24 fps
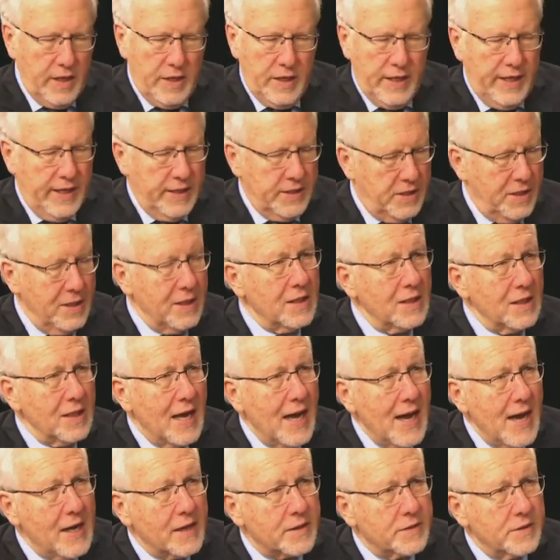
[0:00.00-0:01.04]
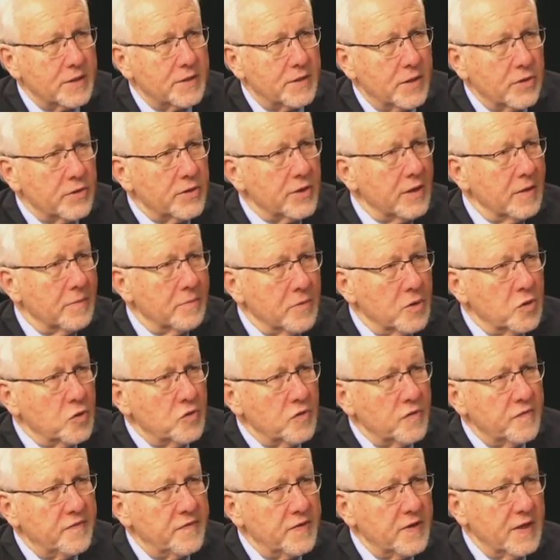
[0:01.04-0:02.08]
is it a lock that they're going to
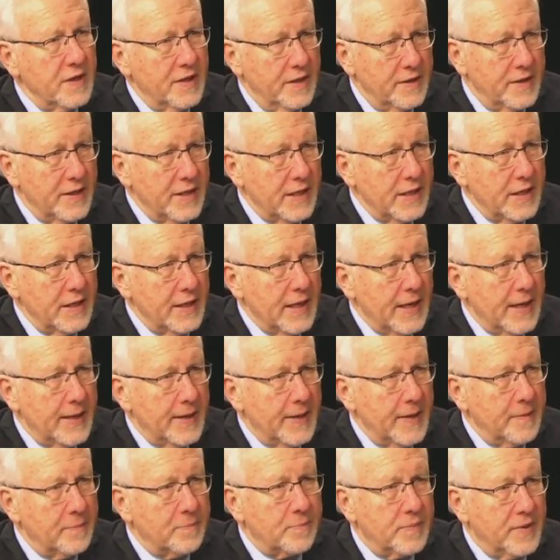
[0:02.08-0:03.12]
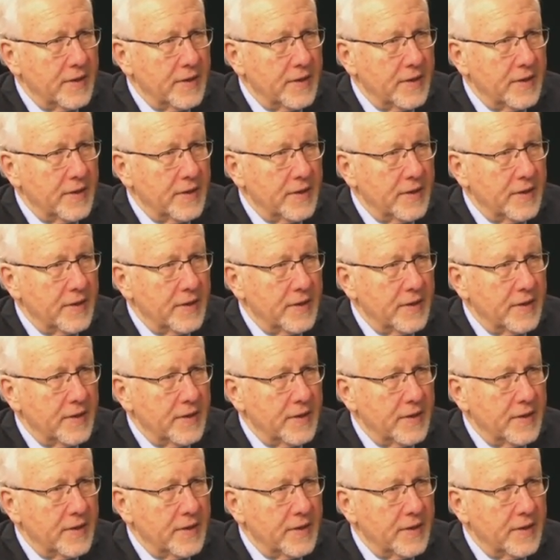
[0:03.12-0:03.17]
move the, uh,